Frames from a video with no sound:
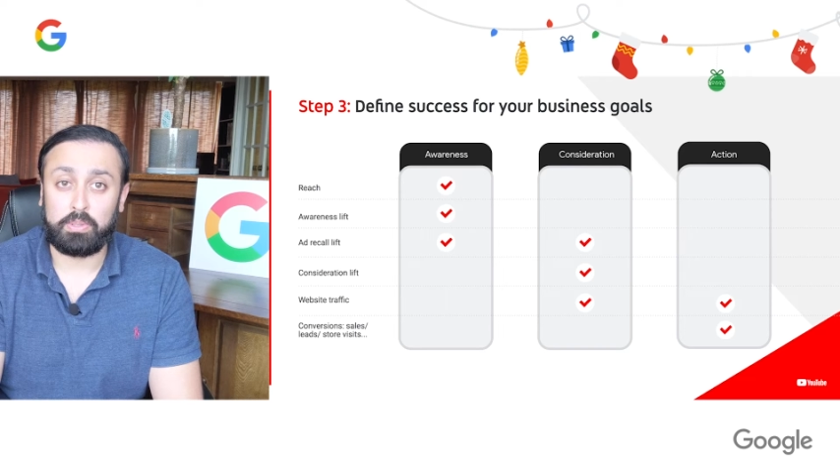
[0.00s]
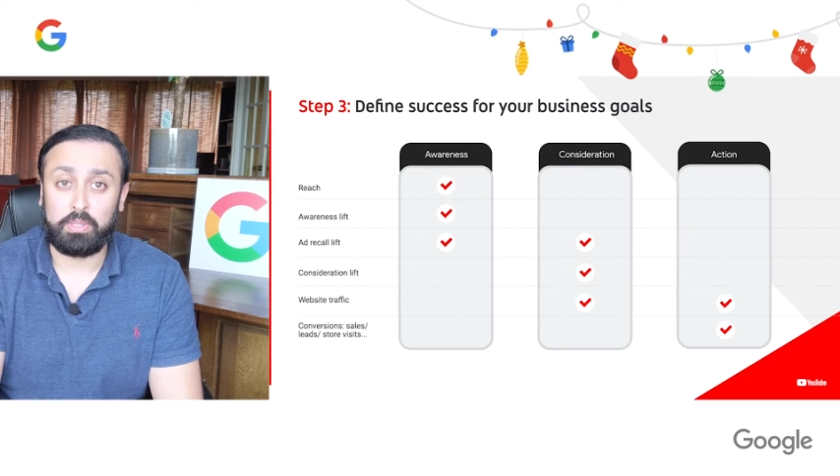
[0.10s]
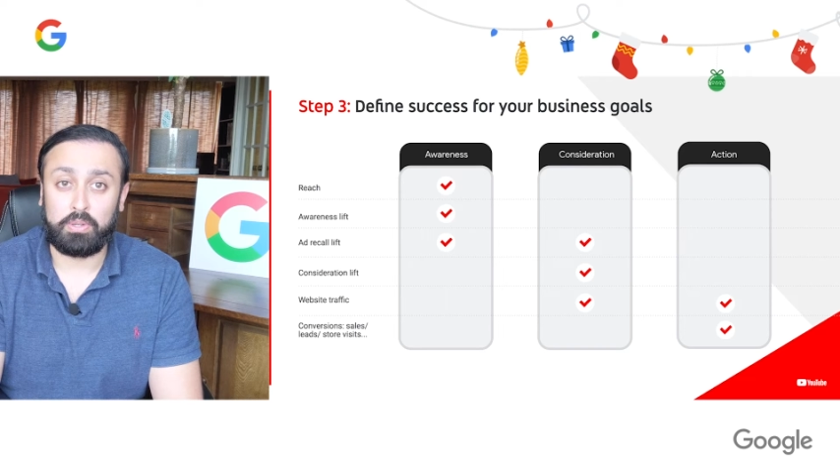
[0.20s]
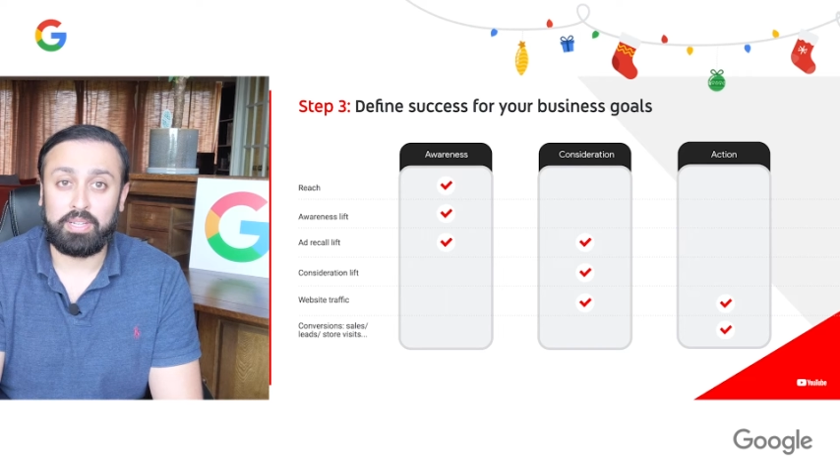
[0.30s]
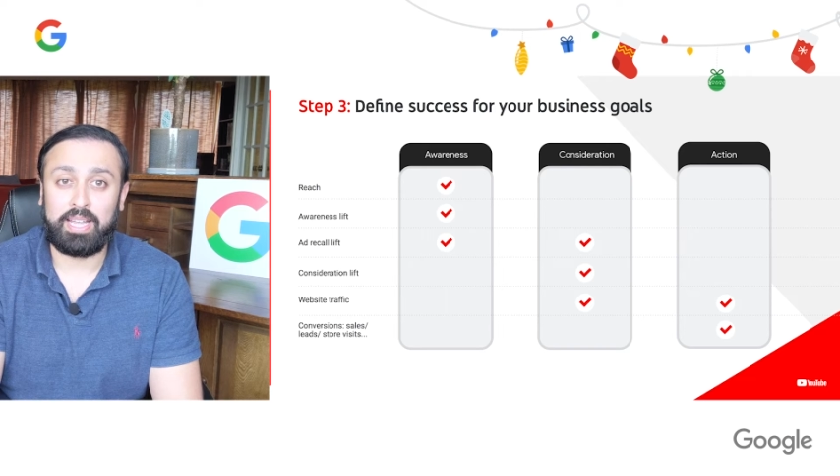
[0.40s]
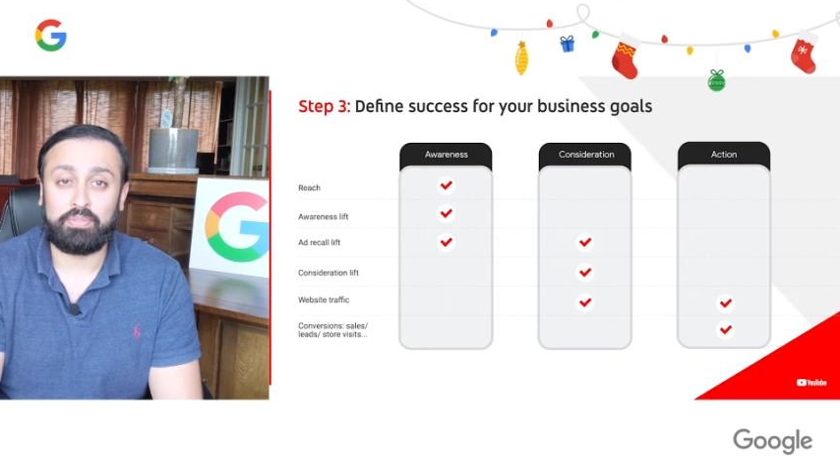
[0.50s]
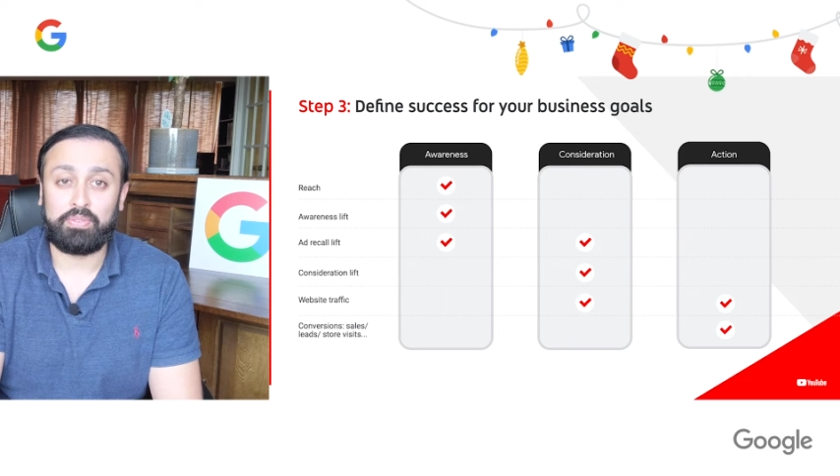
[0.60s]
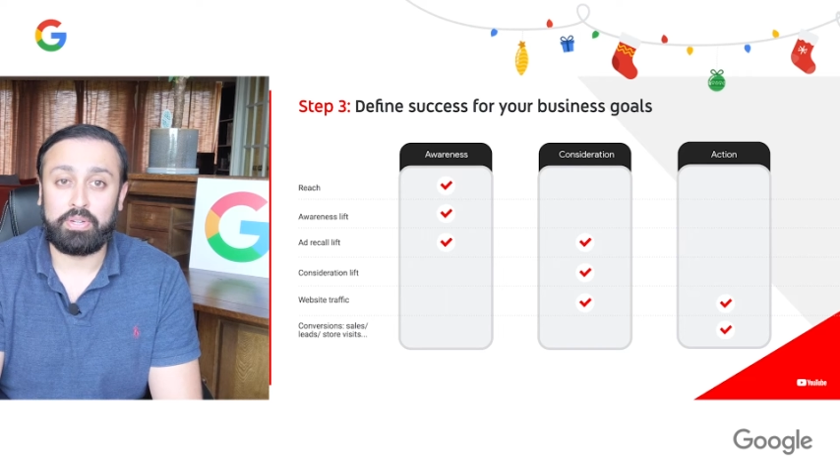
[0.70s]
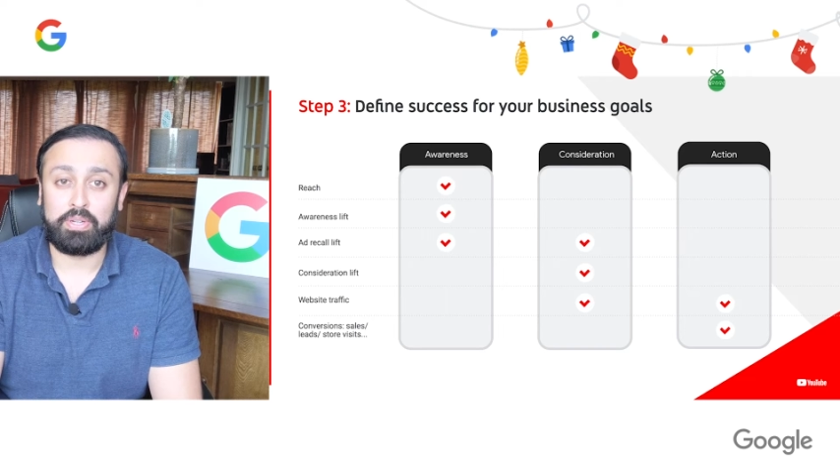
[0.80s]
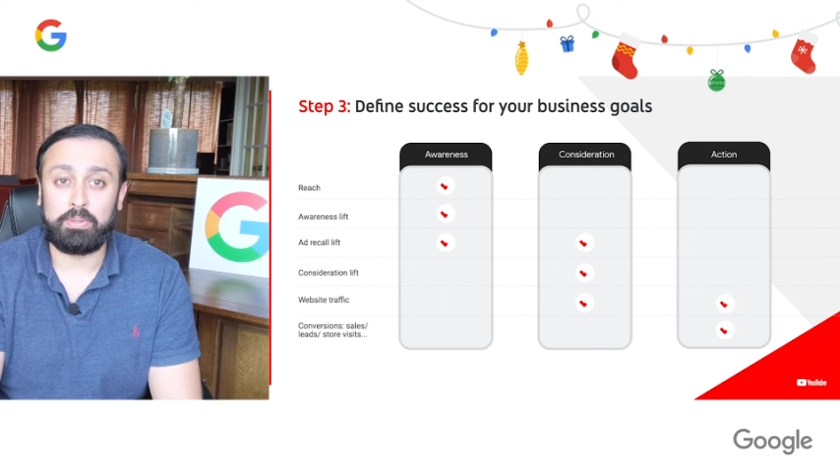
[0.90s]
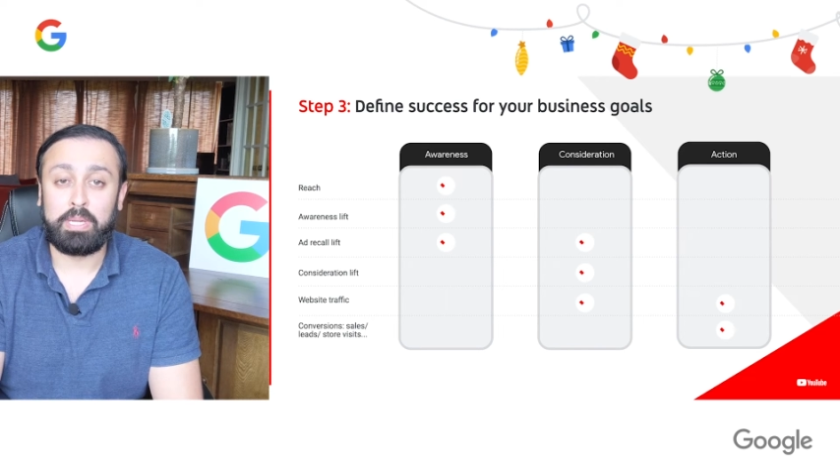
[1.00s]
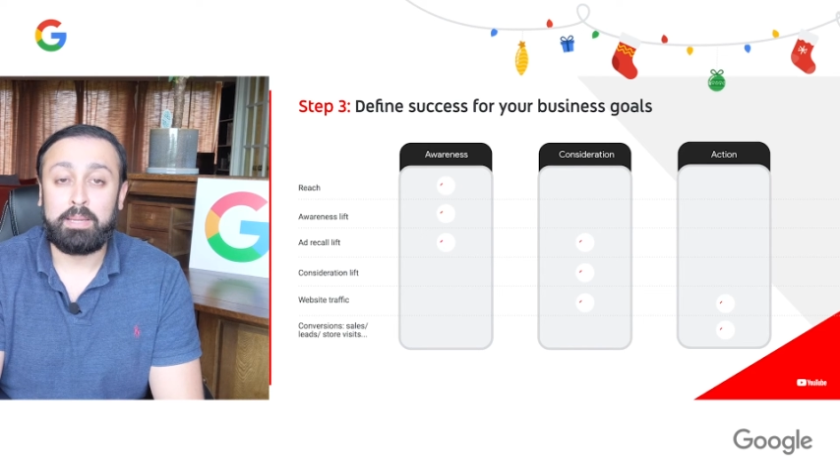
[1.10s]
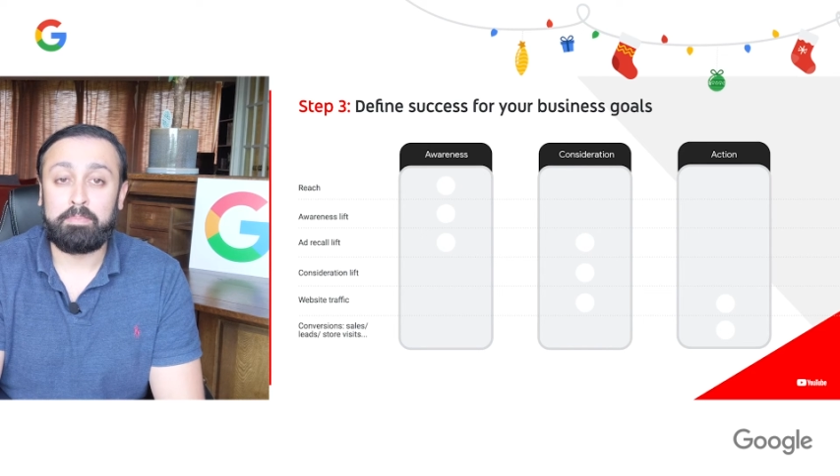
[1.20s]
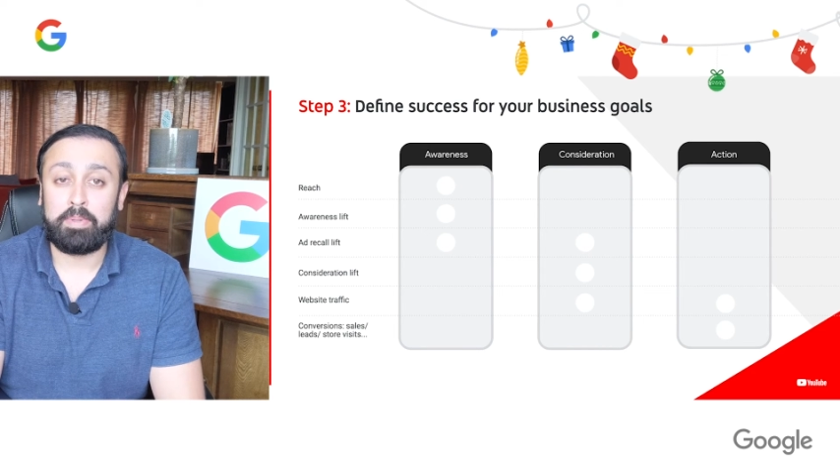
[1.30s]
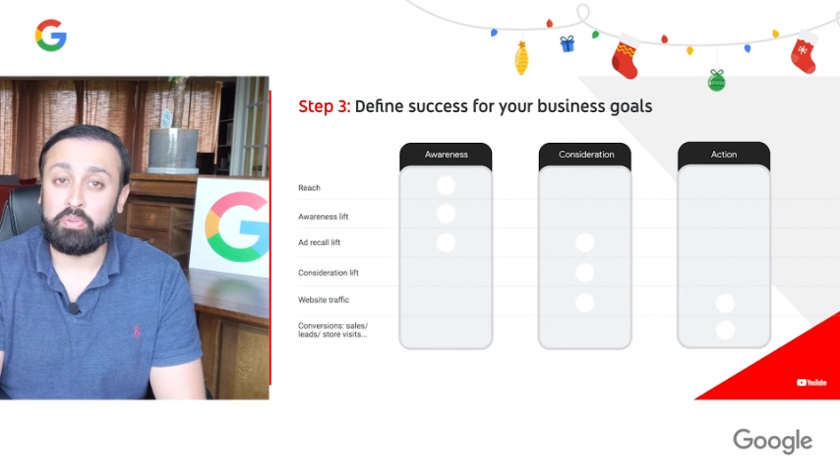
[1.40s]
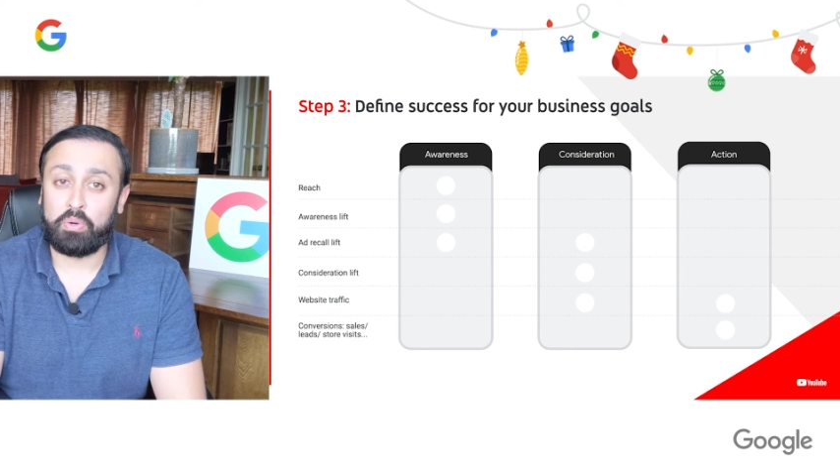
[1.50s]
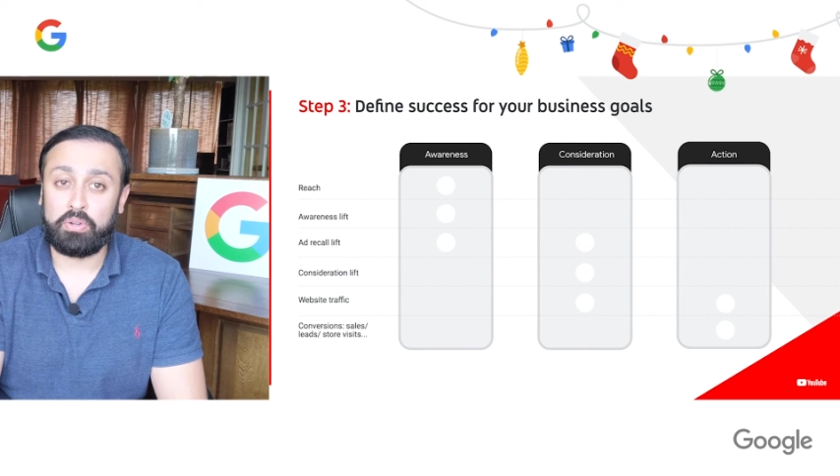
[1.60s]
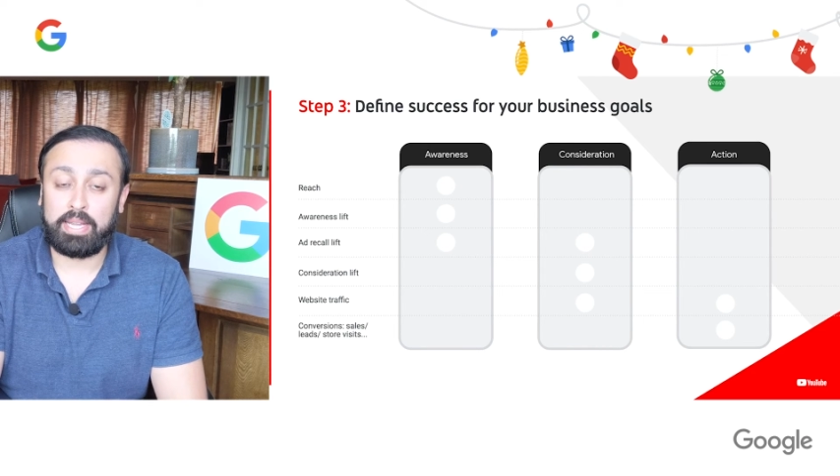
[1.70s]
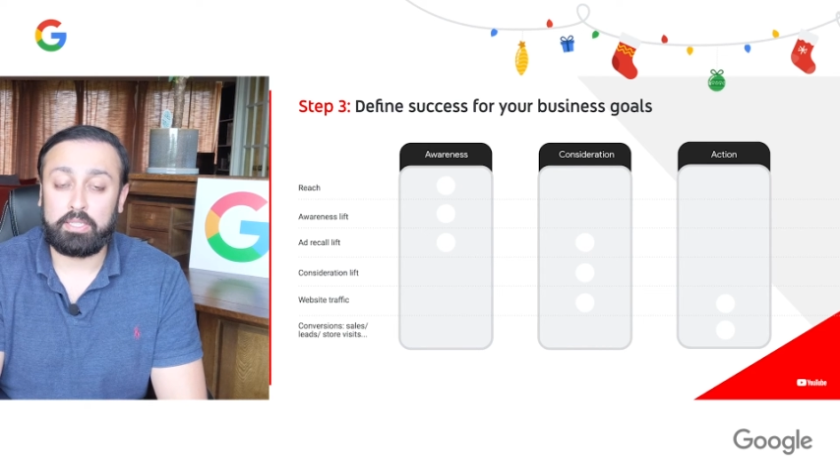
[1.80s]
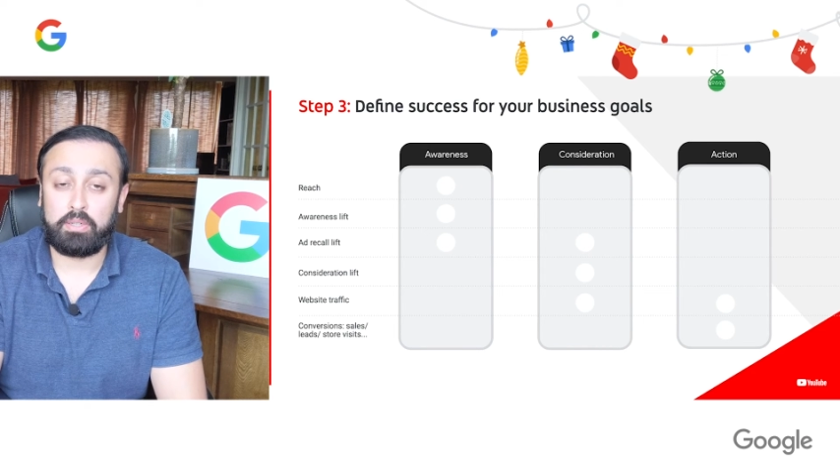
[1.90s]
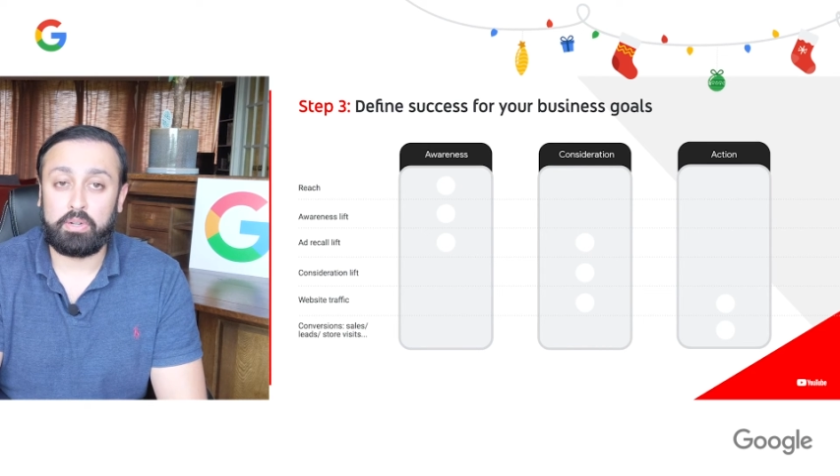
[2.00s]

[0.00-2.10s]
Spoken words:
look like for you before you actually